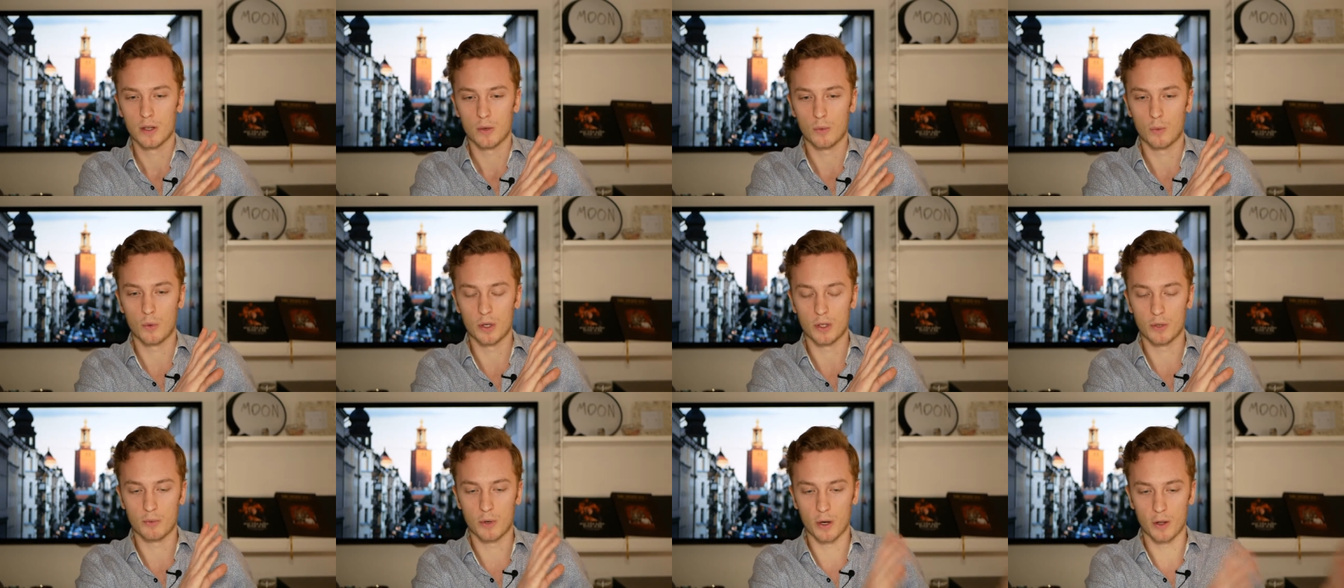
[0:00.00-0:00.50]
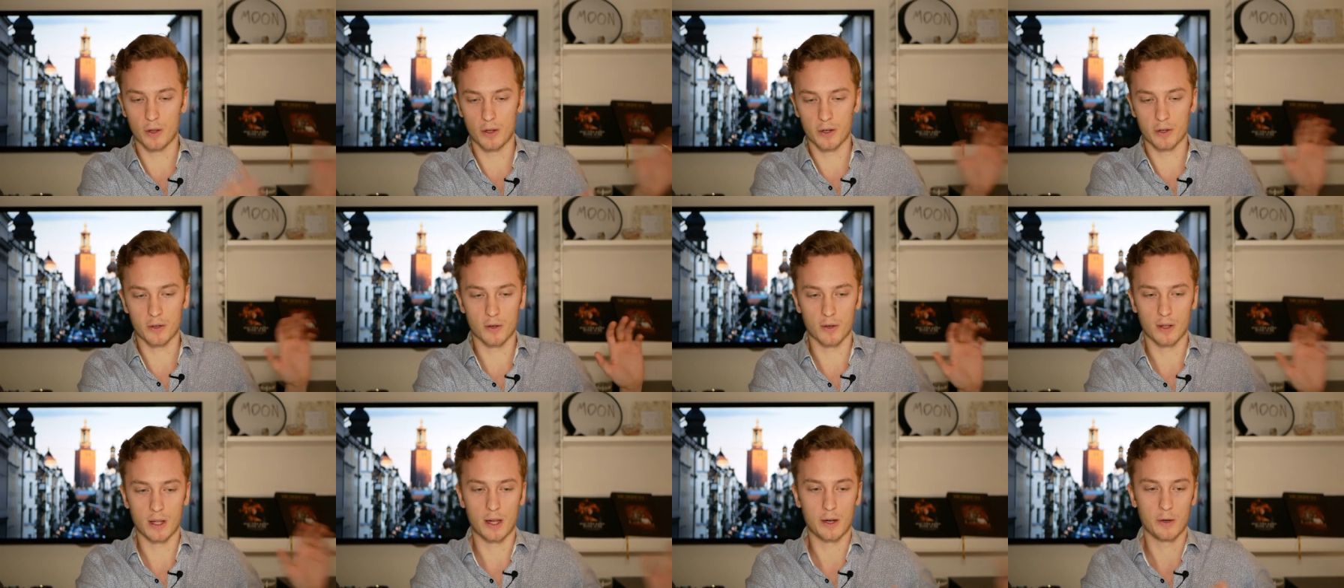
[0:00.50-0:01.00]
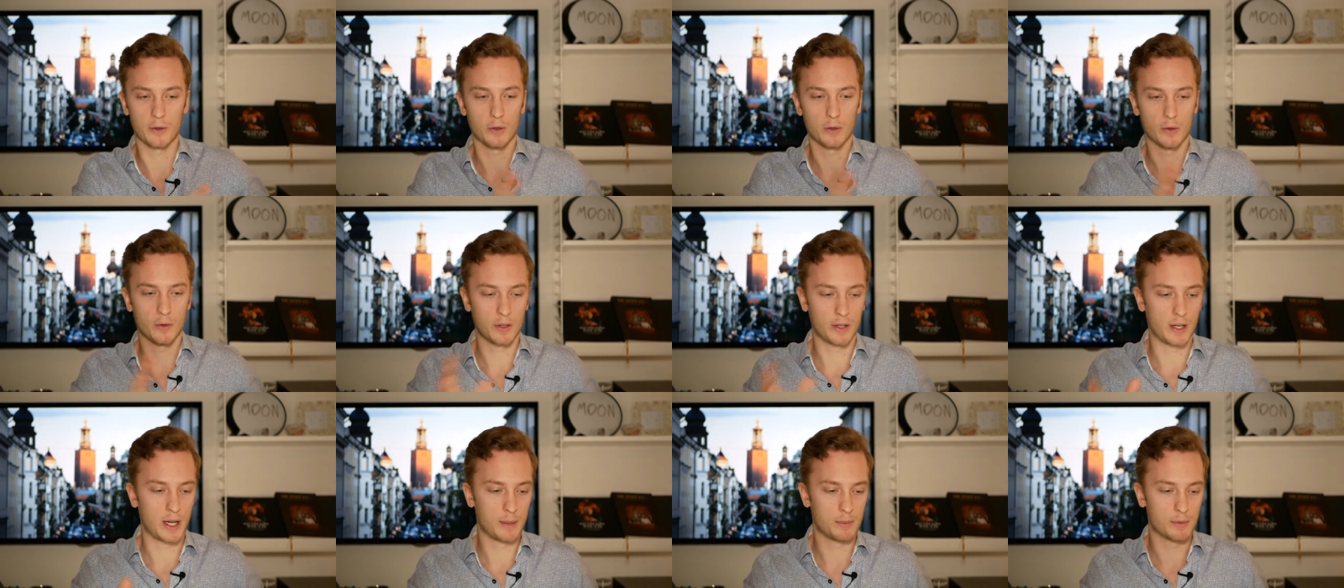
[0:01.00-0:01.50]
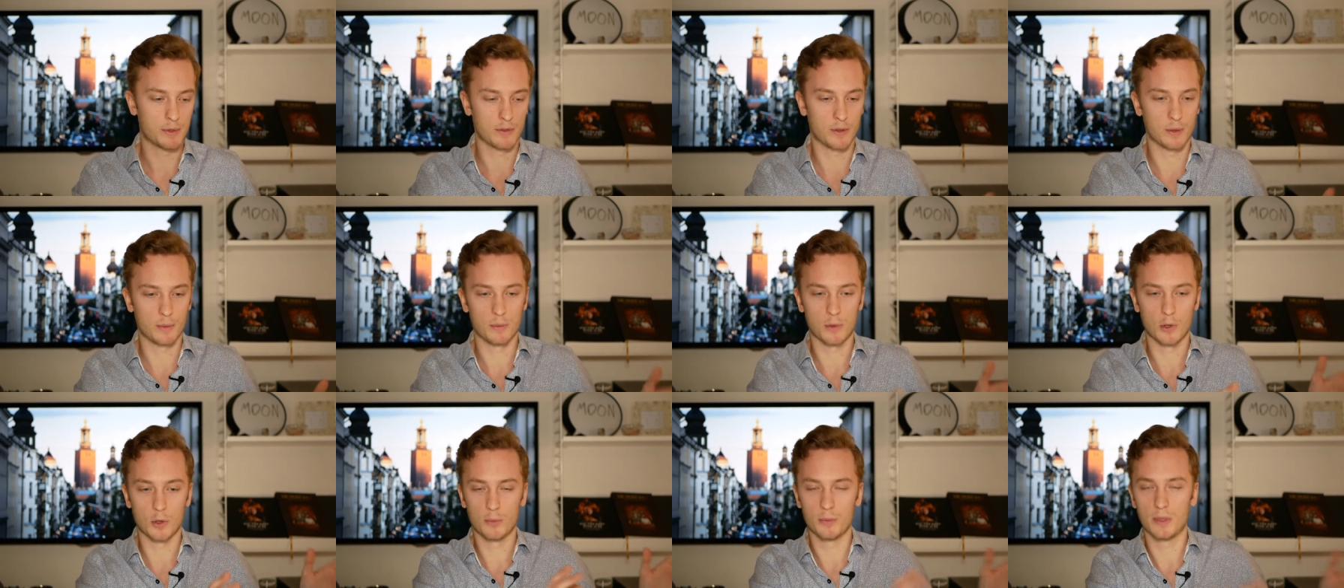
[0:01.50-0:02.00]
What, what are they called? I don't know the names of
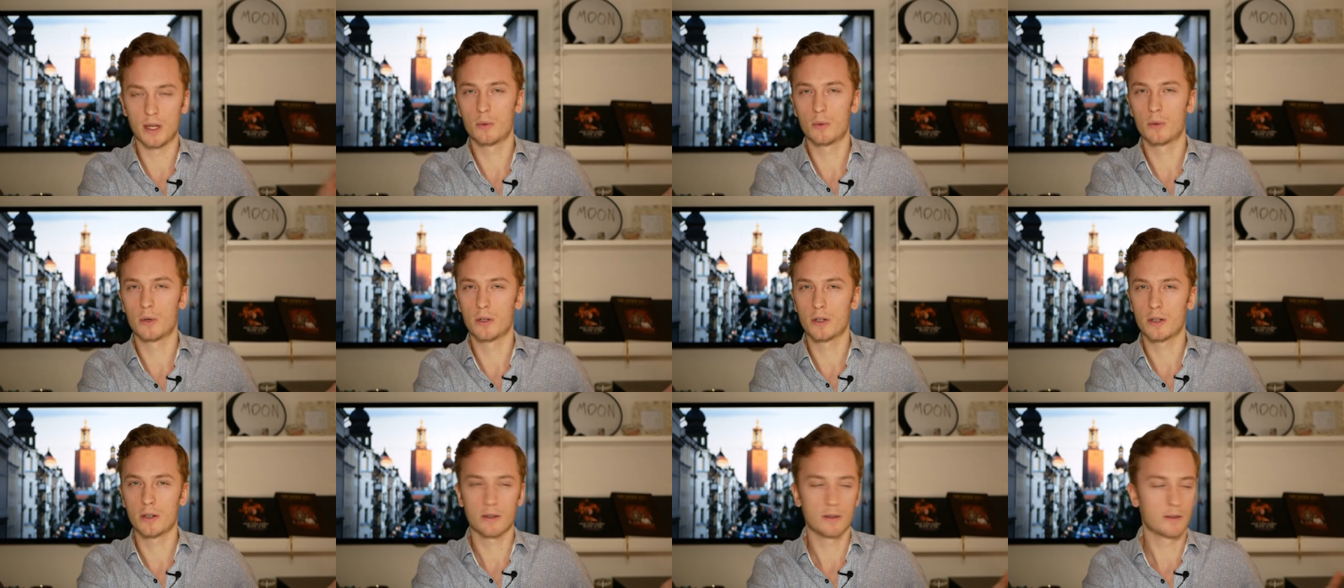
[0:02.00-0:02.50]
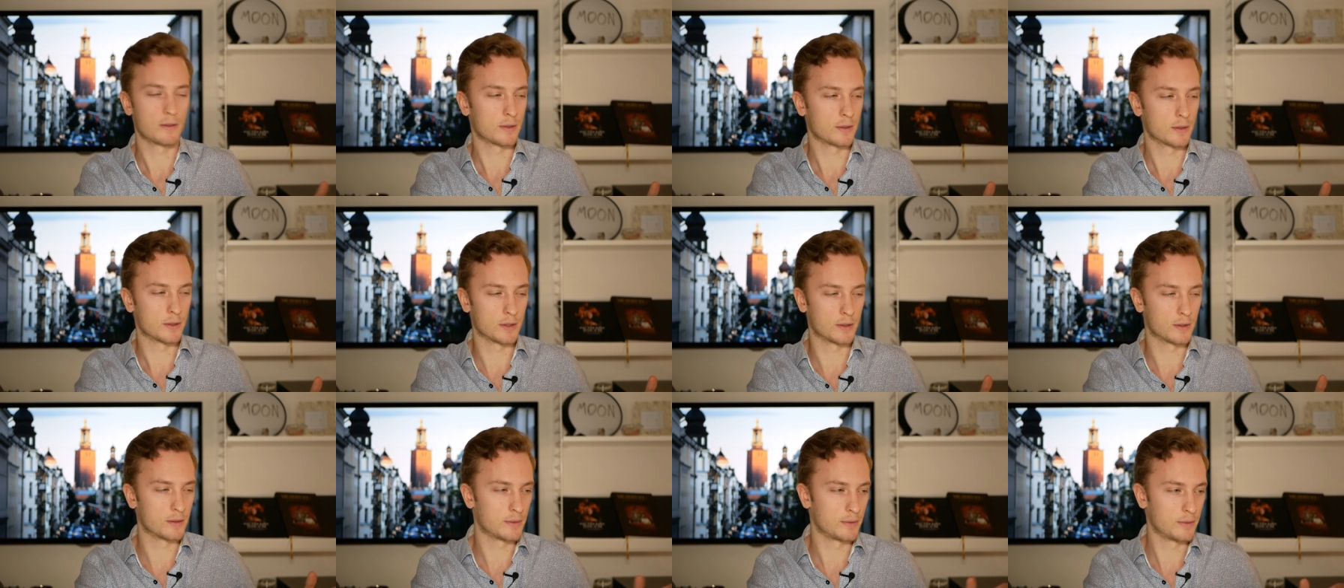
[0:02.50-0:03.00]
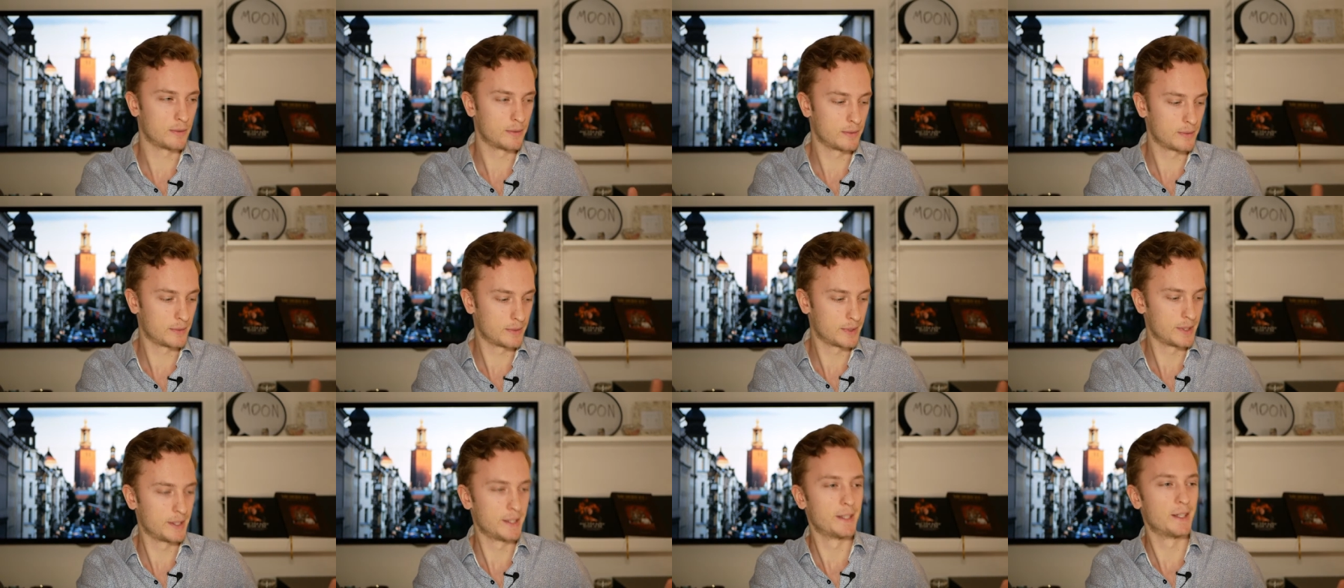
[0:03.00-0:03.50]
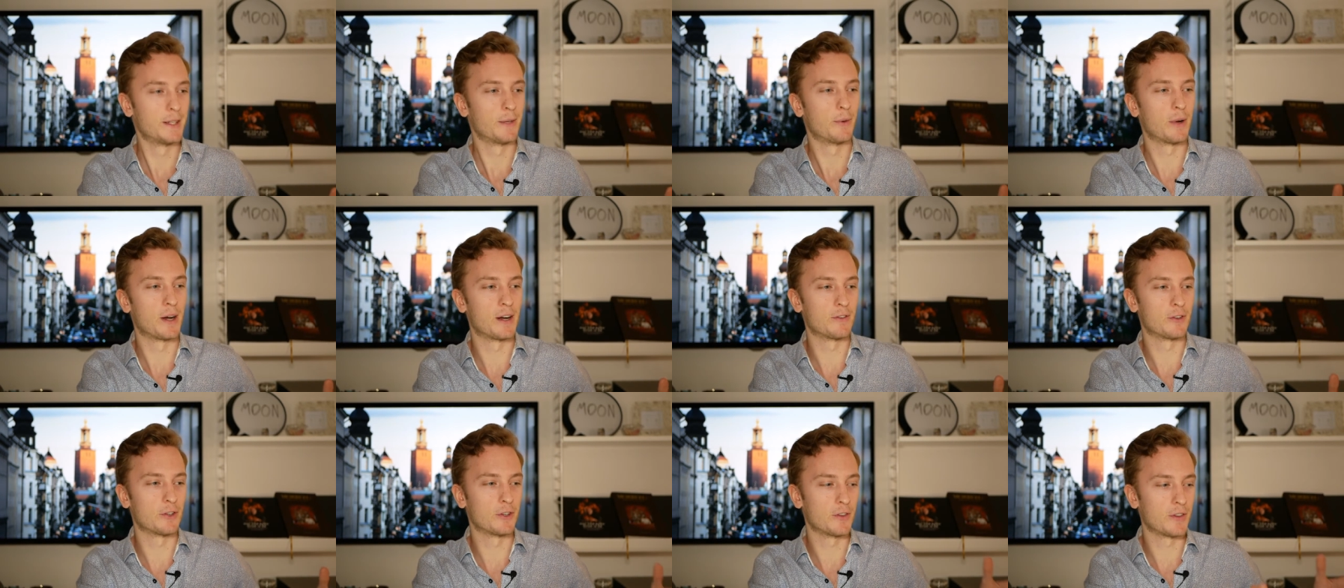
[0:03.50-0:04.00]
them, Loom Network or
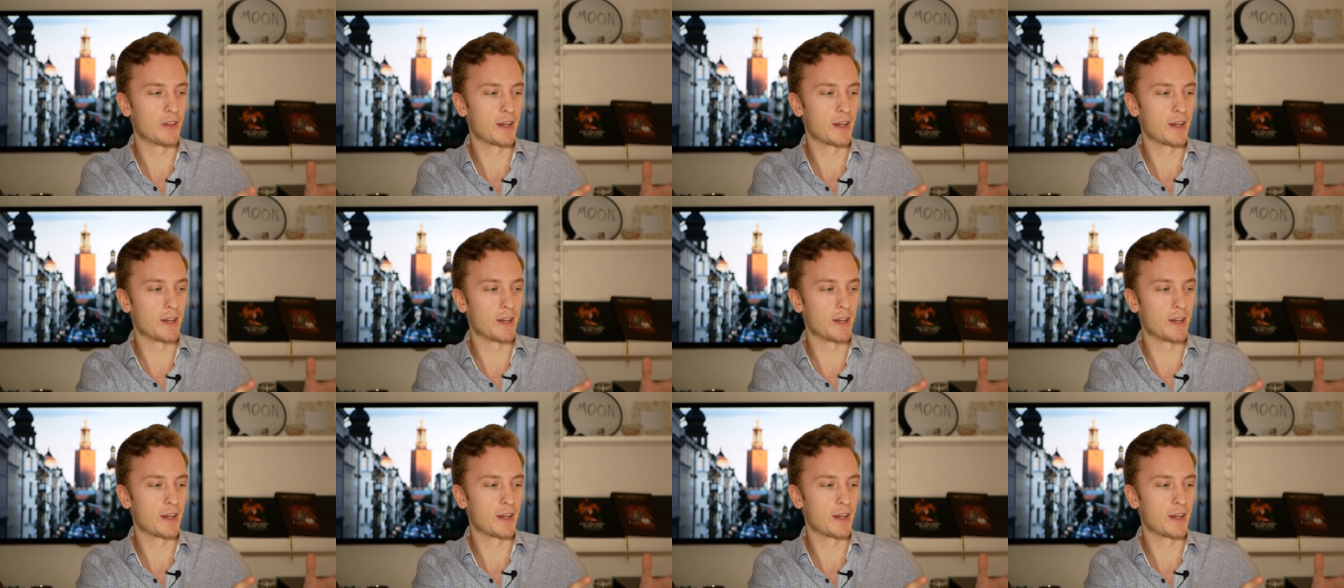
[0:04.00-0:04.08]
whatever.